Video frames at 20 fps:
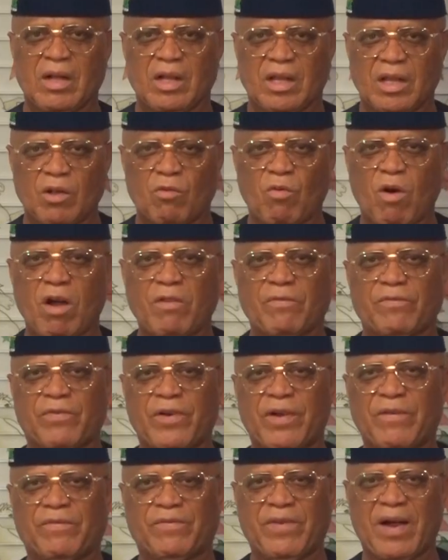The
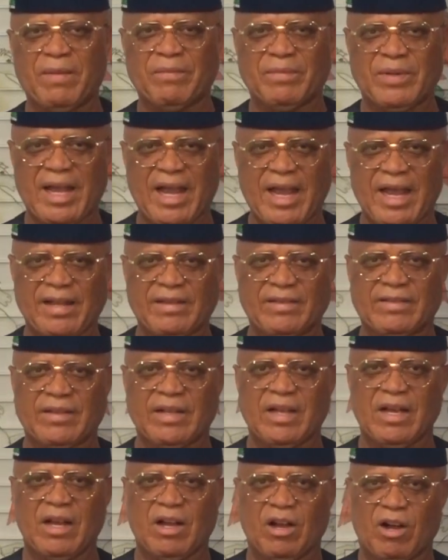work-free farm days
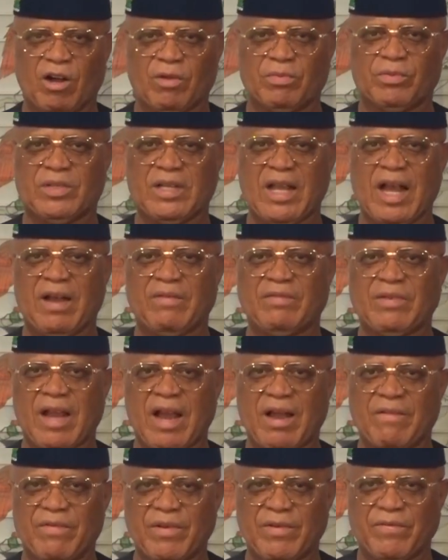observed
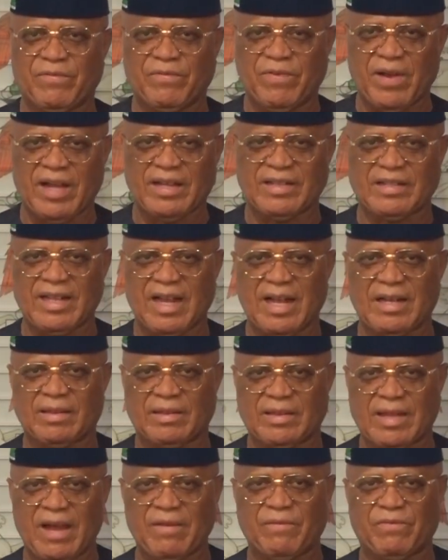every first
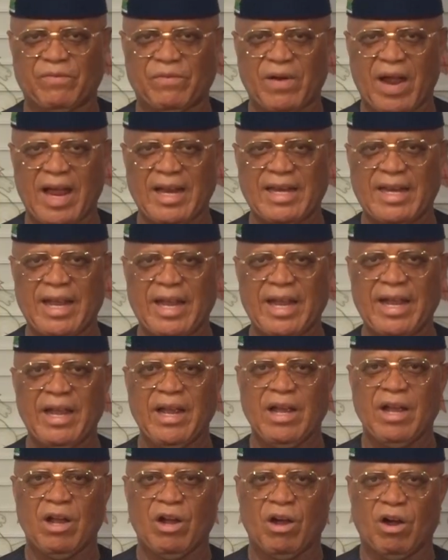and third
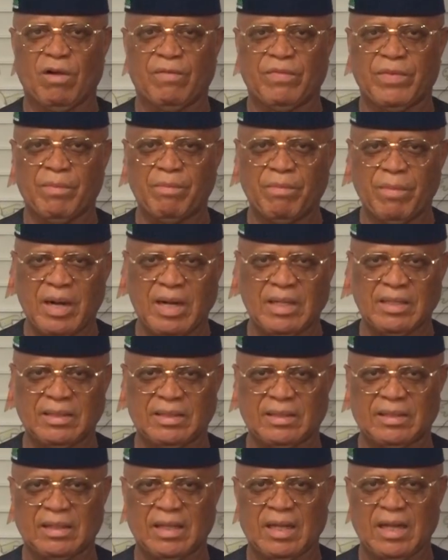Friday of the
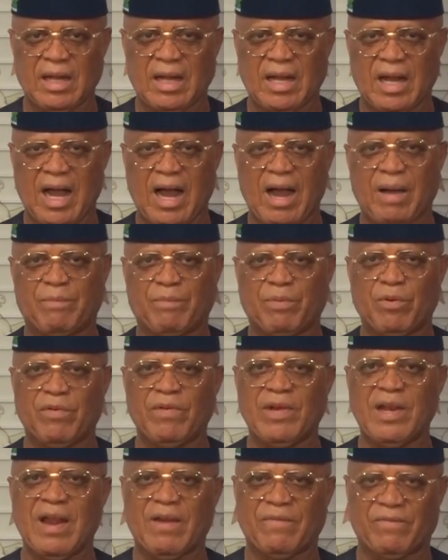month are
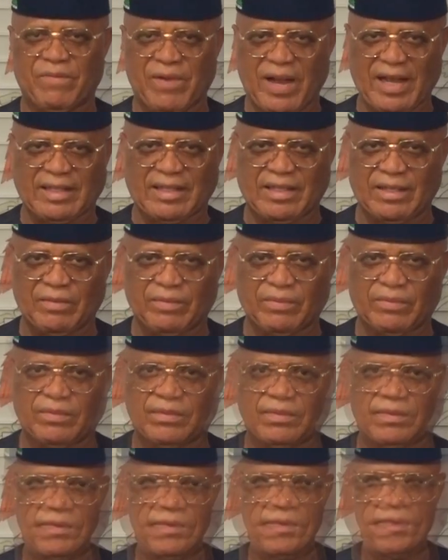proving effective.
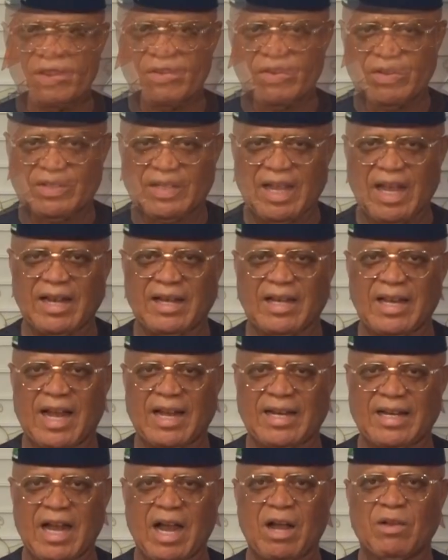The recently
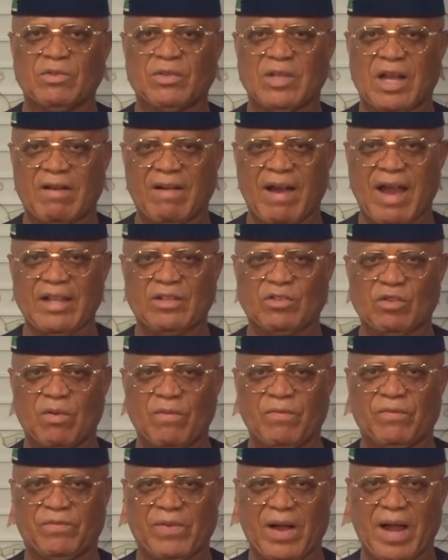announced Arise
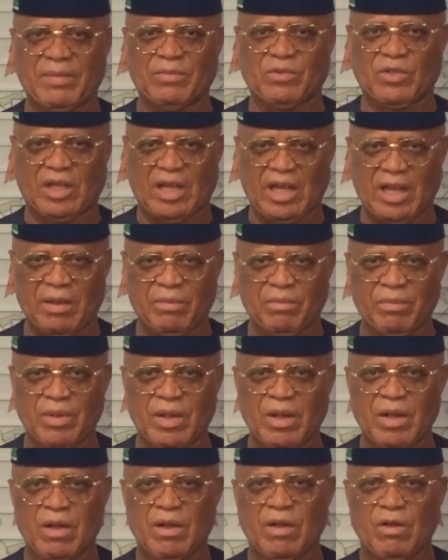Home Farm scheme,
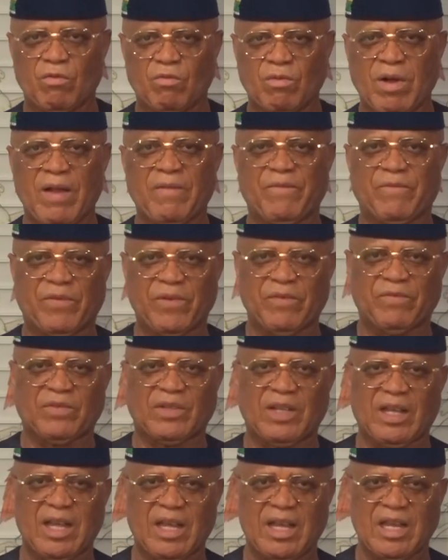where
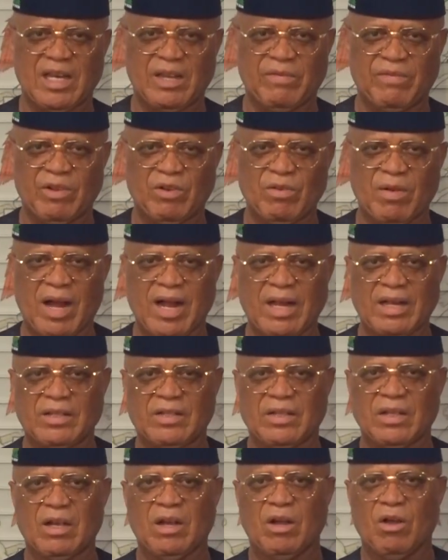50 individuals
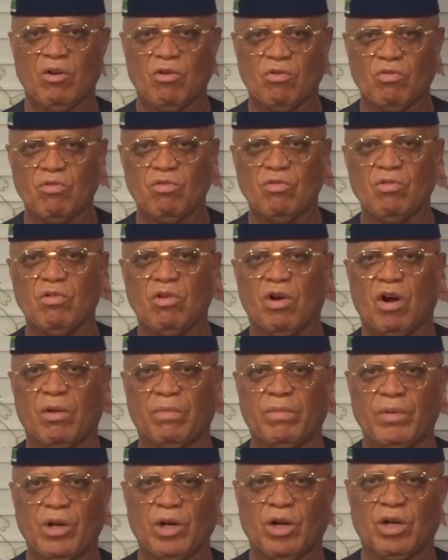who
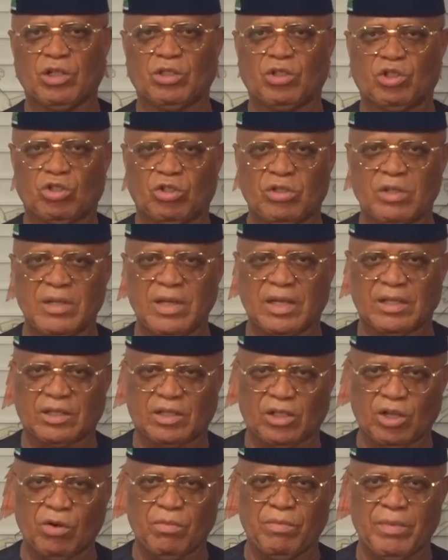upload a
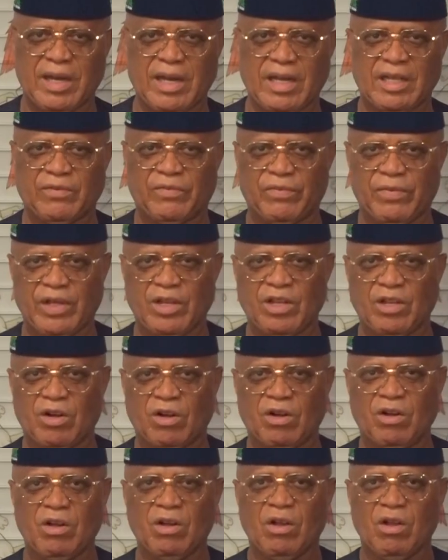2-minute
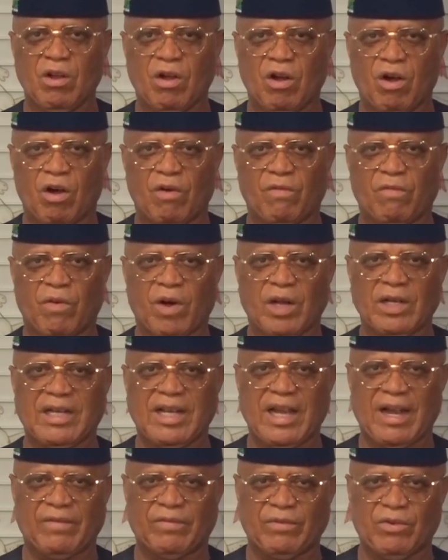video of what they
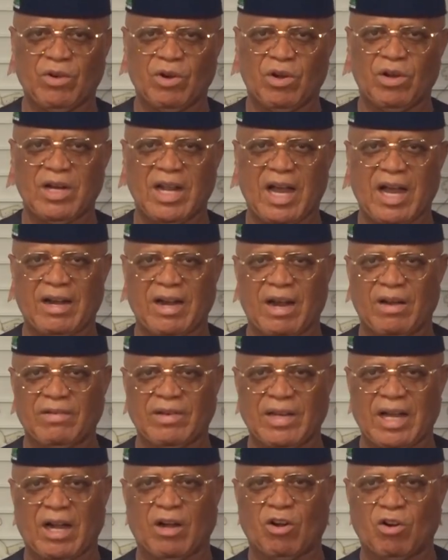have grown around
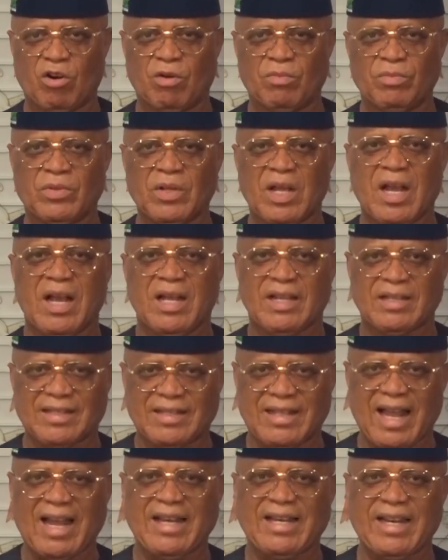their homes
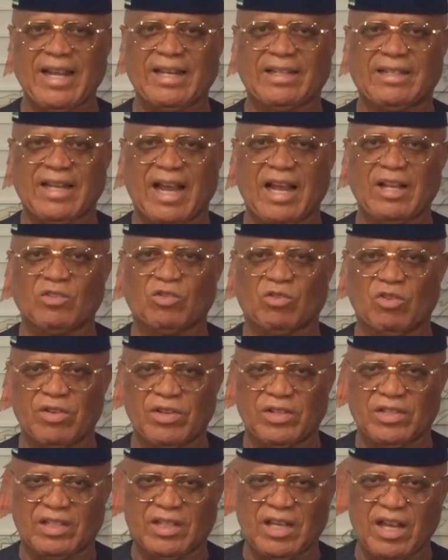stand a chance to
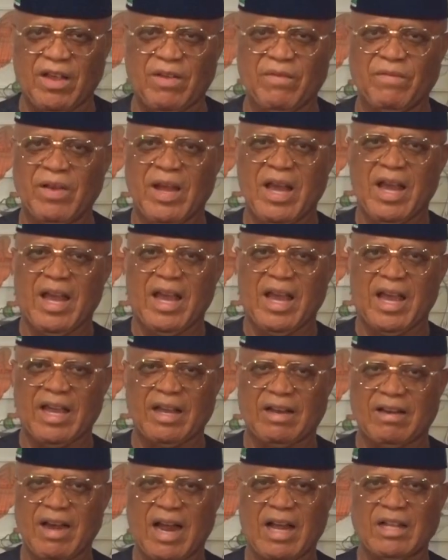receive a
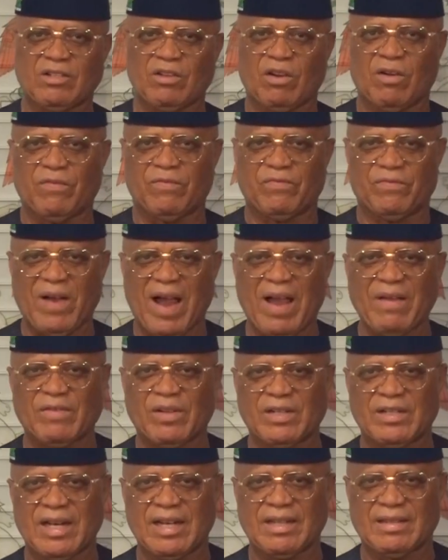grant of
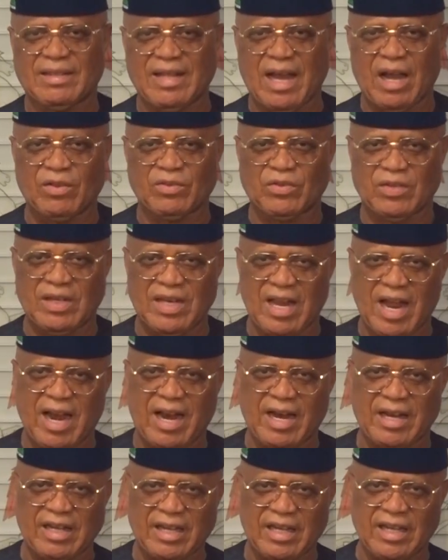500,000
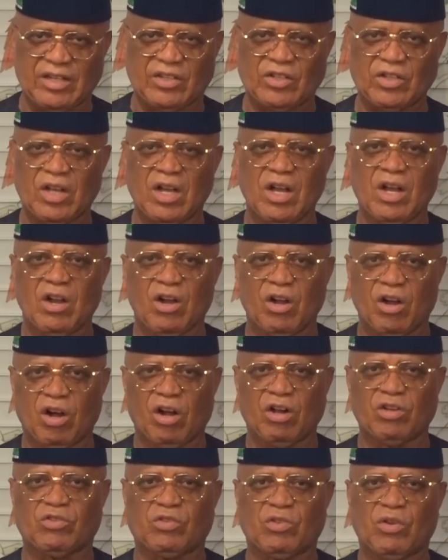naira each,
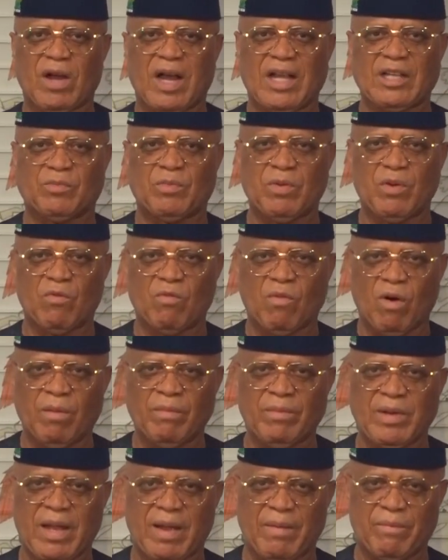also has been warmly
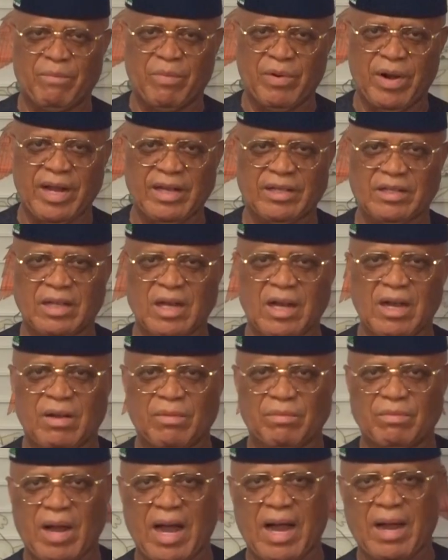embraced
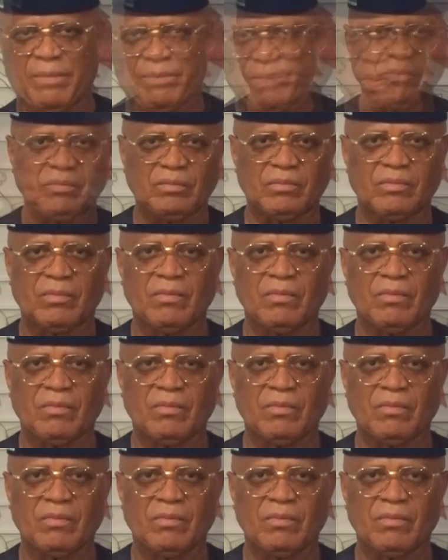by our people.